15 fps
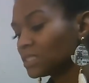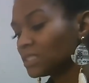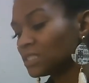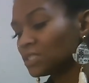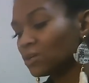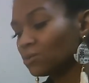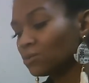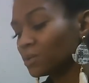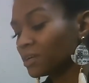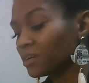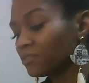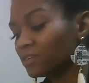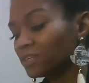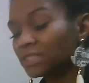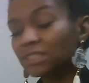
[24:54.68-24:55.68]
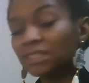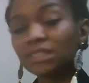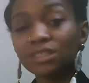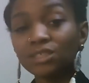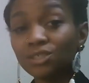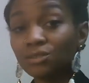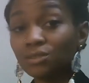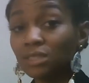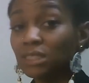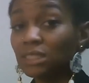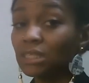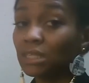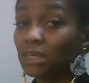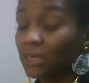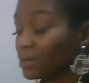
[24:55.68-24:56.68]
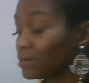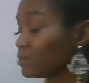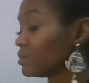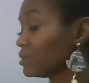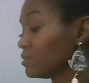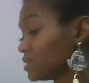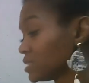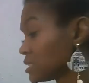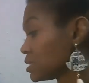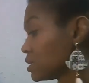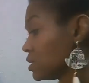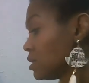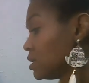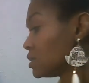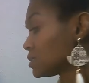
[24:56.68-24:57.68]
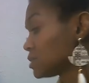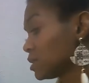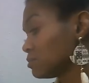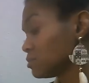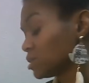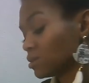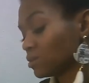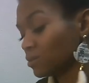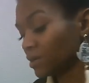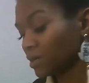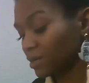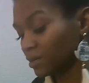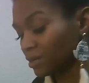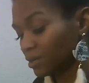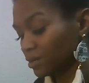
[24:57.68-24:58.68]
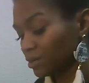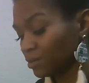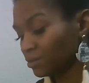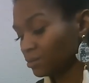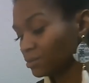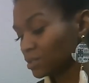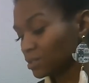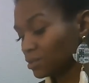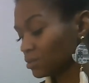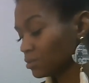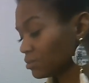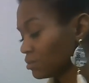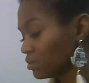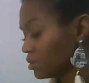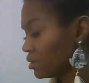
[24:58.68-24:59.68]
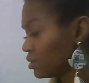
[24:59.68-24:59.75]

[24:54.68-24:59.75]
So, whatever it is that you need to let go of, it's time to go ahead and do so.